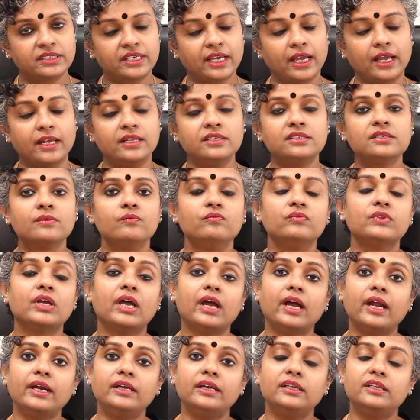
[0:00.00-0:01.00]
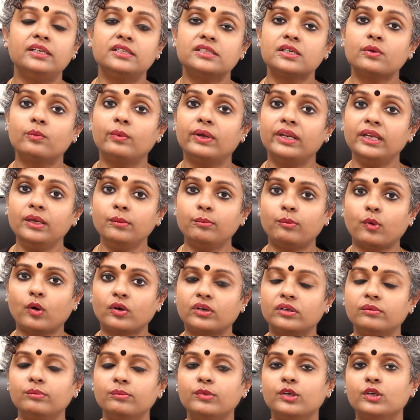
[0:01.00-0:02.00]
scans and these are very
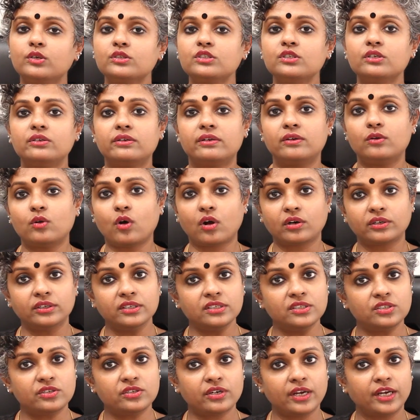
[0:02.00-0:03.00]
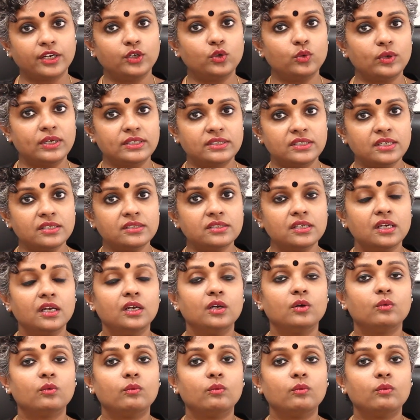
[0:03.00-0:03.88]
important because your doctor is trying to assess